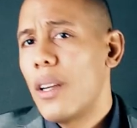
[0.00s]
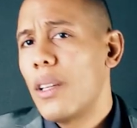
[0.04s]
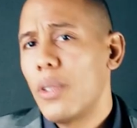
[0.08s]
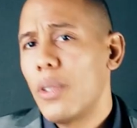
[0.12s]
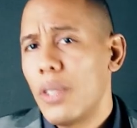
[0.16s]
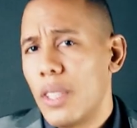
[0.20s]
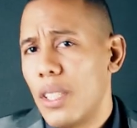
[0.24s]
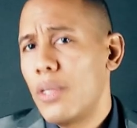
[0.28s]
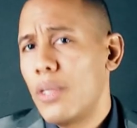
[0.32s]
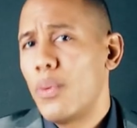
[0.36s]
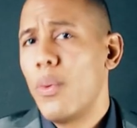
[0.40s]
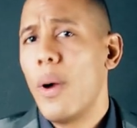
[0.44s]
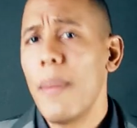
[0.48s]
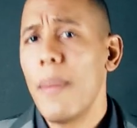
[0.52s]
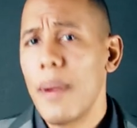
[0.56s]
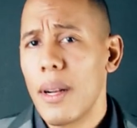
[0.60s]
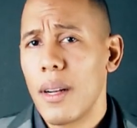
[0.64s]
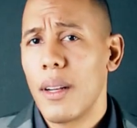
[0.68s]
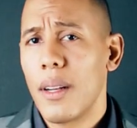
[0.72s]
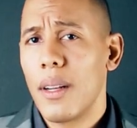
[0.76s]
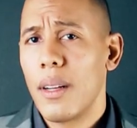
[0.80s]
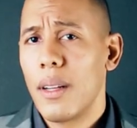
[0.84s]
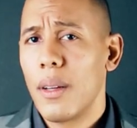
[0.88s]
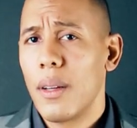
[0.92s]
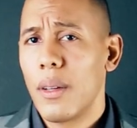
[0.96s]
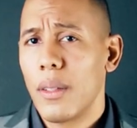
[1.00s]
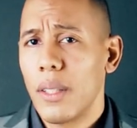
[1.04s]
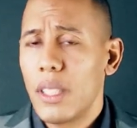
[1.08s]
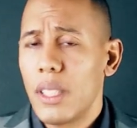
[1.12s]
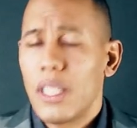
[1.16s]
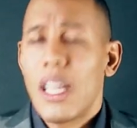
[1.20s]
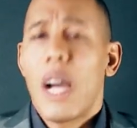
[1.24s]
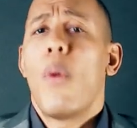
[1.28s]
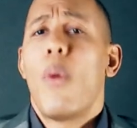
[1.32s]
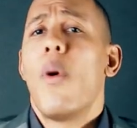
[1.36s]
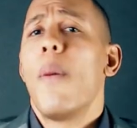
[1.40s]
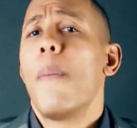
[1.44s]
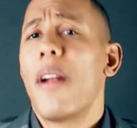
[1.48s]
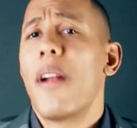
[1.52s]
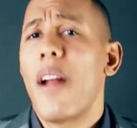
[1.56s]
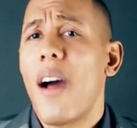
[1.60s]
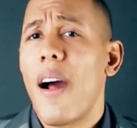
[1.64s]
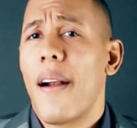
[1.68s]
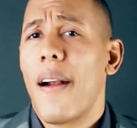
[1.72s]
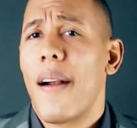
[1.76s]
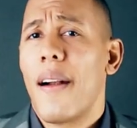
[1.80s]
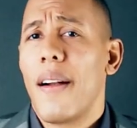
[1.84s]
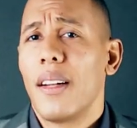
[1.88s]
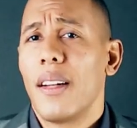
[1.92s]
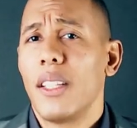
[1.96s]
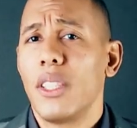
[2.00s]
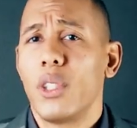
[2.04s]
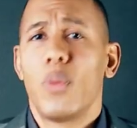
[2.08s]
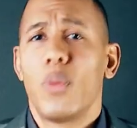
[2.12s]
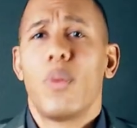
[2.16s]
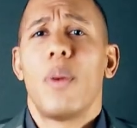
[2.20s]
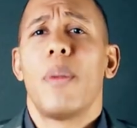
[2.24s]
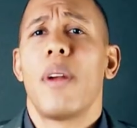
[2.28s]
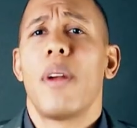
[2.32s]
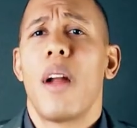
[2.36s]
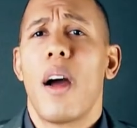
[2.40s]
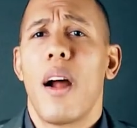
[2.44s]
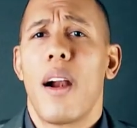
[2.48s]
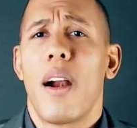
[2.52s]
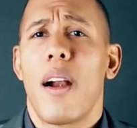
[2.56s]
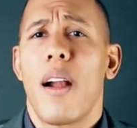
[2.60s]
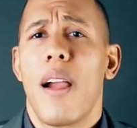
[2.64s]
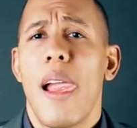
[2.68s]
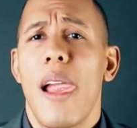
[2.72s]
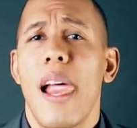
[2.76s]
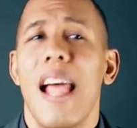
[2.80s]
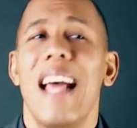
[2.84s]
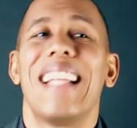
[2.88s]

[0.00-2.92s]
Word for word: this woman, this is how women are. This is how women are.